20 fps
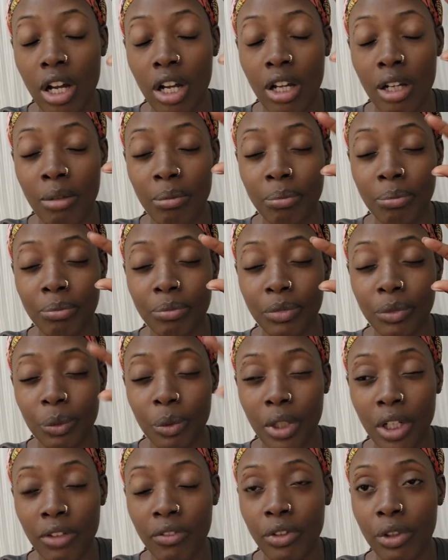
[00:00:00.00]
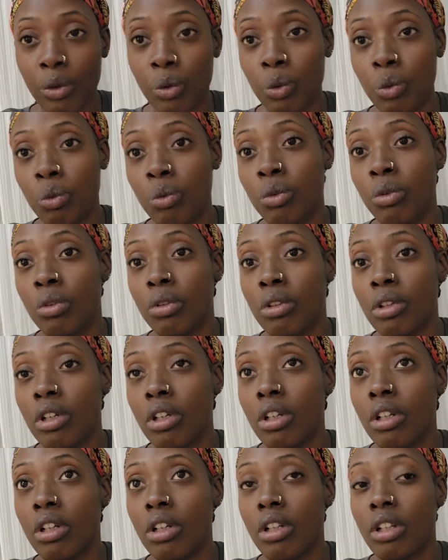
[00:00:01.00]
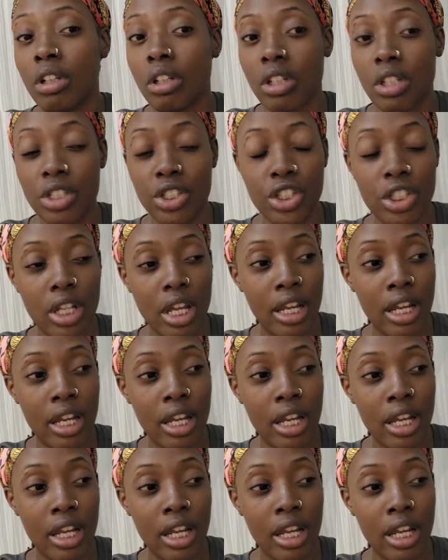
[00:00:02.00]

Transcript: um, whatever who because